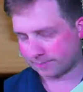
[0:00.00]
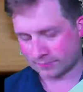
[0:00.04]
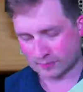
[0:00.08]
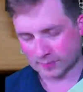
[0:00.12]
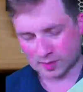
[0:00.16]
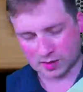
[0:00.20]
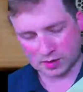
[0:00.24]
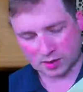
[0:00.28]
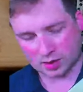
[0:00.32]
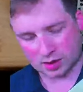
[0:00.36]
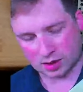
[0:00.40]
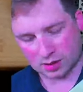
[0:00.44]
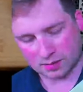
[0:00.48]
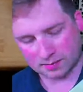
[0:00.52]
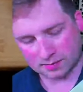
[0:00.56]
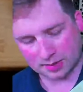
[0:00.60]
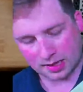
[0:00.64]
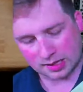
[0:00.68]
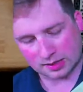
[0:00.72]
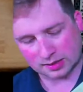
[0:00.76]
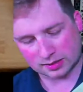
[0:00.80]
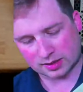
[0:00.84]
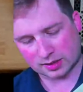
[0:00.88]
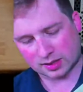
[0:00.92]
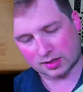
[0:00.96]
So
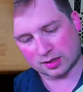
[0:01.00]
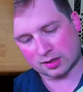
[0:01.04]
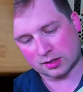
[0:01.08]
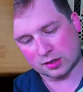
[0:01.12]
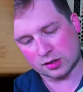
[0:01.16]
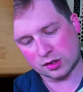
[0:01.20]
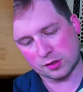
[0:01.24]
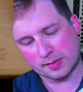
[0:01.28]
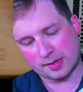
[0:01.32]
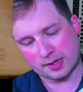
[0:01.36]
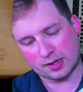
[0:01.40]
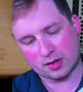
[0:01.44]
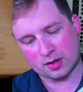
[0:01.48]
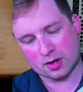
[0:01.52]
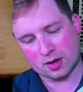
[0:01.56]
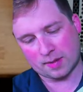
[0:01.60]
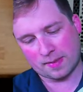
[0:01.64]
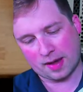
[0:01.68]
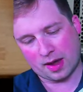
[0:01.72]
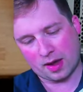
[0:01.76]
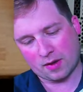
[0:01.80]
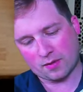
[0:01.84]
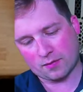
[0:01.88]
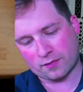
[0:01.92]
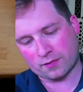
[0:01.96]
that's going to, the tubing will come
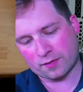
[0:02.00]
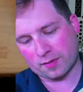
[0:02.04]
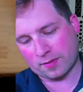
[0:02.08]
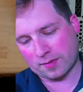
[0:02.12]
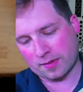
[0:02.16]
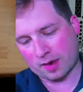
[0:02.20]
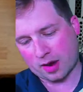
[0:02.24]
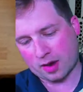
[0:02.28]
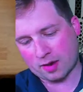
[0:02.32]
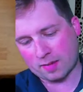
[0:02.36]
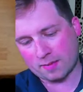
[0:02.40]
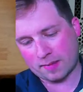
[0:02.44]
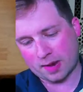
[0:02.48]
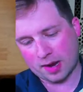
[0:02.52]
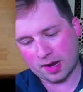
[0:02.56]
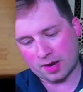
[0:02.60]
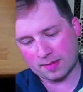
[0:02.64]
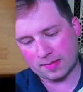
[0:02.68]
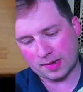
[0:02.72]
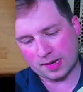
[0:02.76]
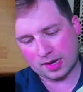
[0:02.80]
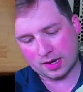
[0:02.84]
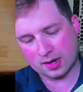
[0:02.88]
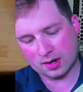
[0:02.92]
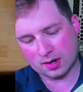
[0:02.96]
out from on
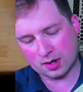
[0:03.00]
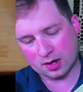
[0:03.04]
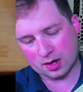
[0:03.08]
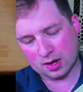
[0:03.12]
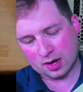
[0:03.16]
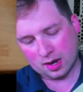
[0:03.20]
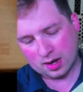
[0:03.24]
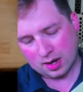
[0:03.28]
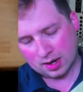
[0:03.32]
bottom here.